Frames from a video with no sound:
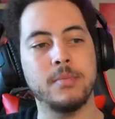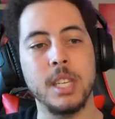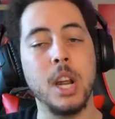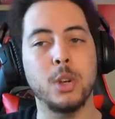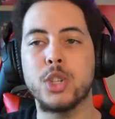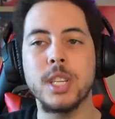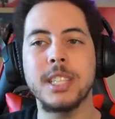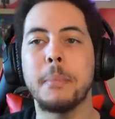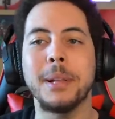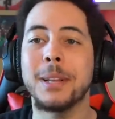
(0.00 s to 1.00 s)
you know just
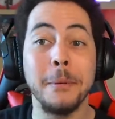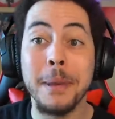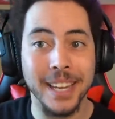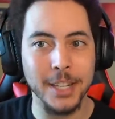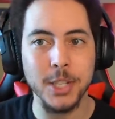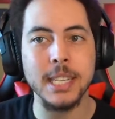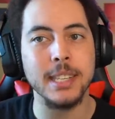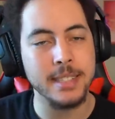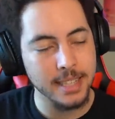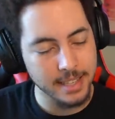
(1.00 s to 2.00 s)
the ability of being a
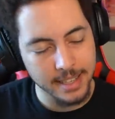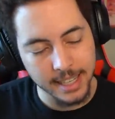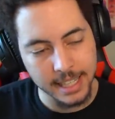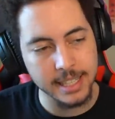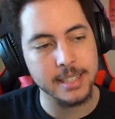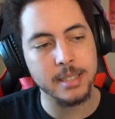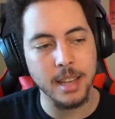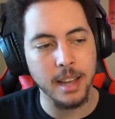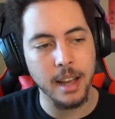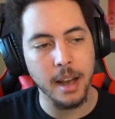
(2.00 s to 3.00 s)
genius is
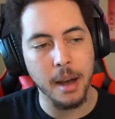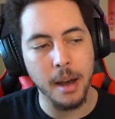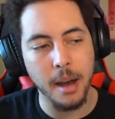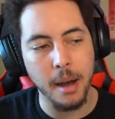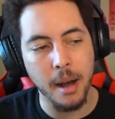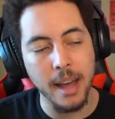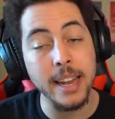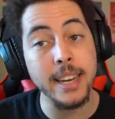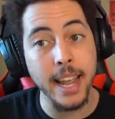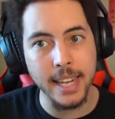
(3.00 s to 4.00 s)
uh,
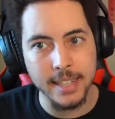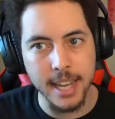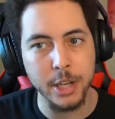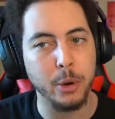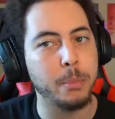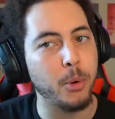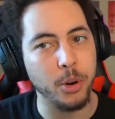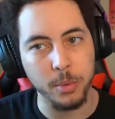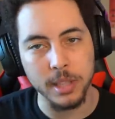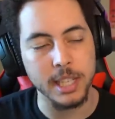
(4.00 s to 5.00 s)
innate and you're
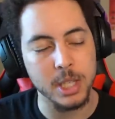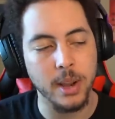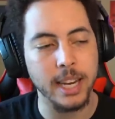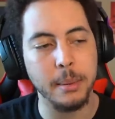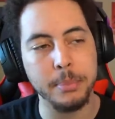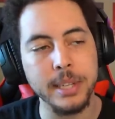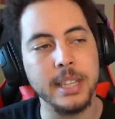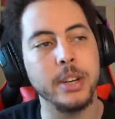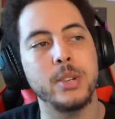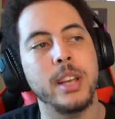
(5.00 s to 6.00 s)
born with it. So I
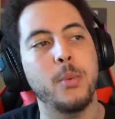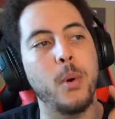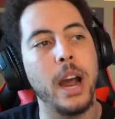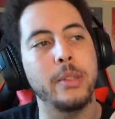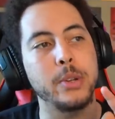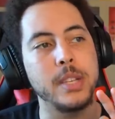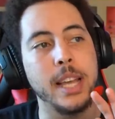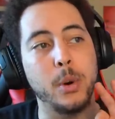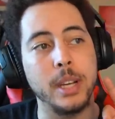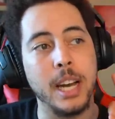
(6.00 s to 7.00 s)
completely understand why they're
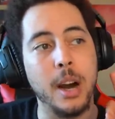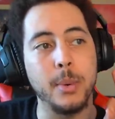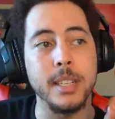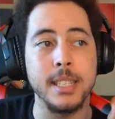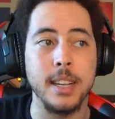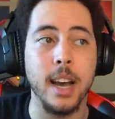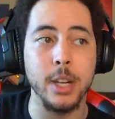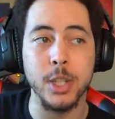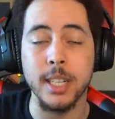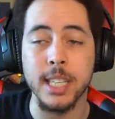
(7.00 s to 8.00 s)
saying Oikawa is not a
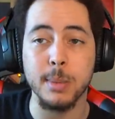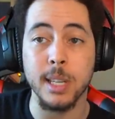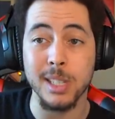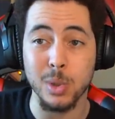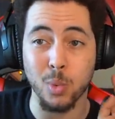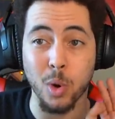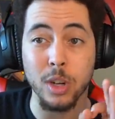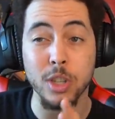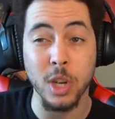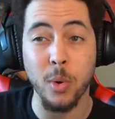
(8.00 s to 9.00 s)
genius because he's
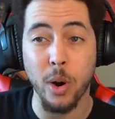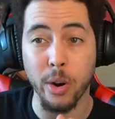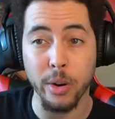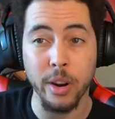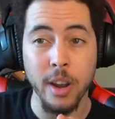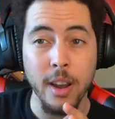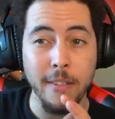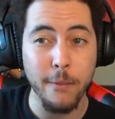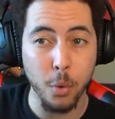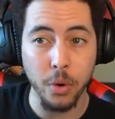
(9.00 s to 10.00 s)
worked so hard
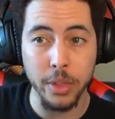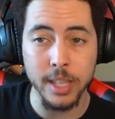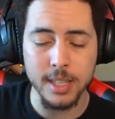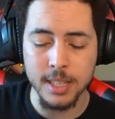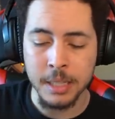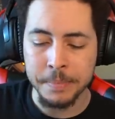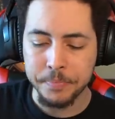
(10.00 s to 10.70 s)
for this.